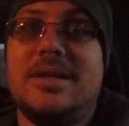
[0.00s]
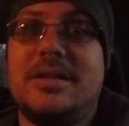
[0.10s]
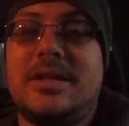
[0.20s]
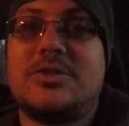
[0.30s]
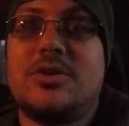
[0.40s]

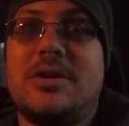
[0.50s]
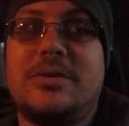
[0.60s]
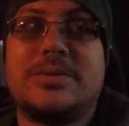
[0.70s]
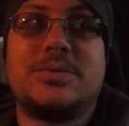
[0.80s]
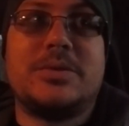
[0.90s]
and that's all I
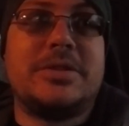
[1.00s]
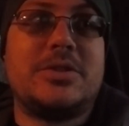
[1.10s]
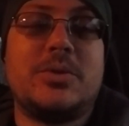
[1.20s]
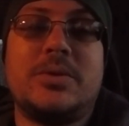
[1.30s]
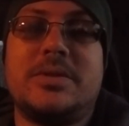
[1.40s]
was really
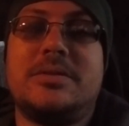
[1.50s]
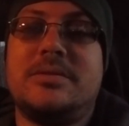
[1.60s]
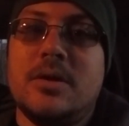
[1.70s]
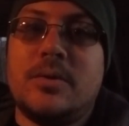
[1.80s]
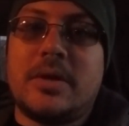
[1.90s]
doing.
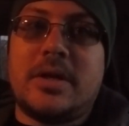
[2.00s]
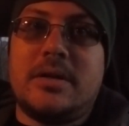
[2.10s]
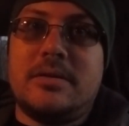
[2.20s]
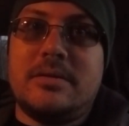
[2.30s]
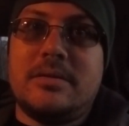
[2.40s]
When